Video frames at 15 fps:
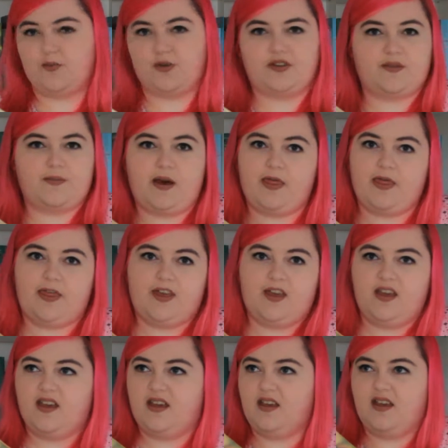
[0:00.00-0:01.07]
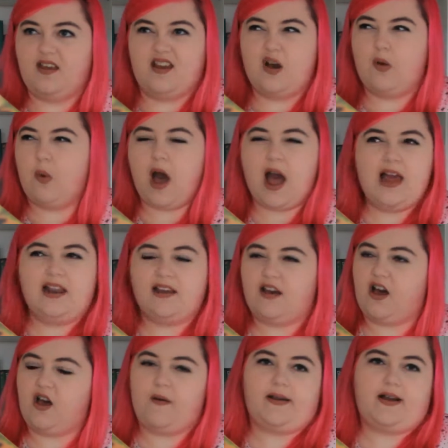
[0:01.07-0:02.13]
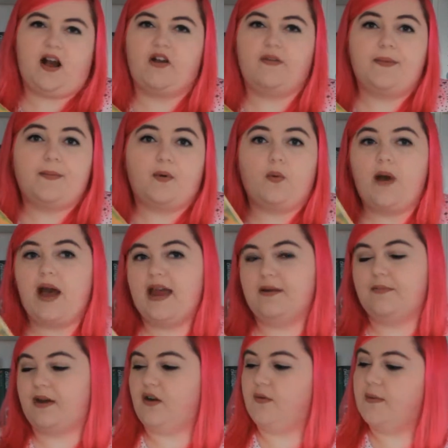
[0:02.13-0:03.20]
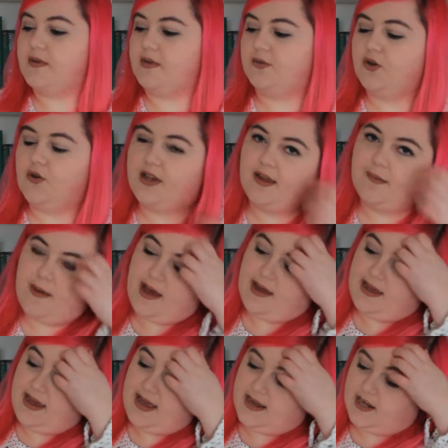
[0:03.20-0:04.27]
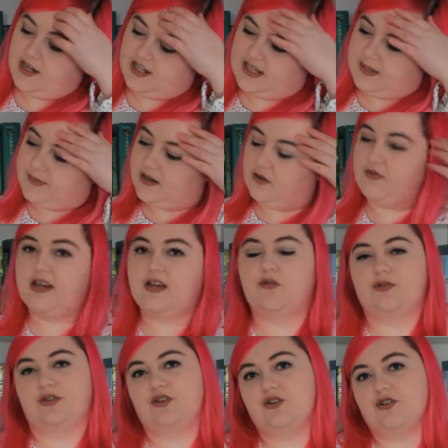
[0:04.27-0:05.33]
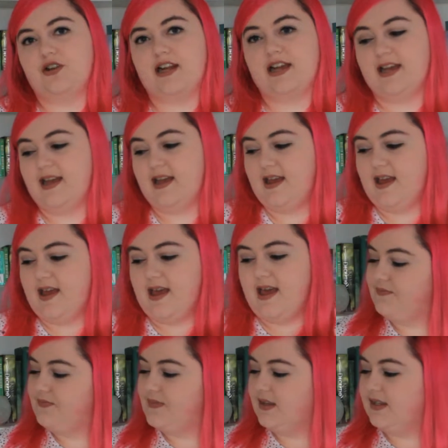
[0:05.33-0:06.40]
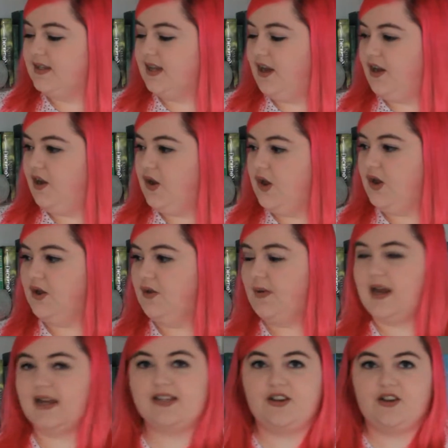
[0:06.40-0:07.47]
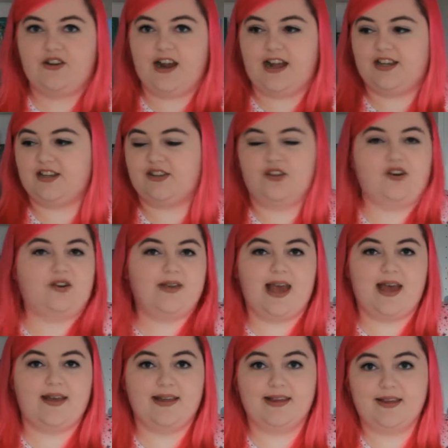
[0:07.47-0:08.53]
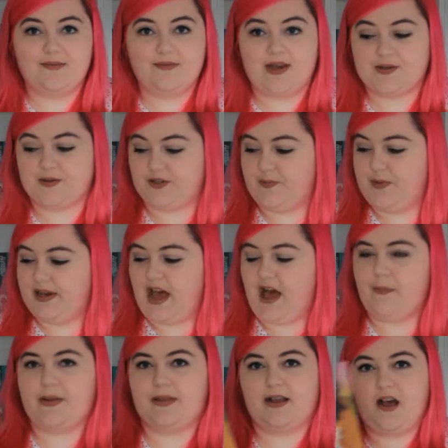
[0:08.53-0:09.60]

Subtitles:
Book of the Month a while ago. I can't remember when, but I remember them talking about it and it just seemed like a really cool story. So when I saw it I just thought, yeah, might as well just pick it up, and the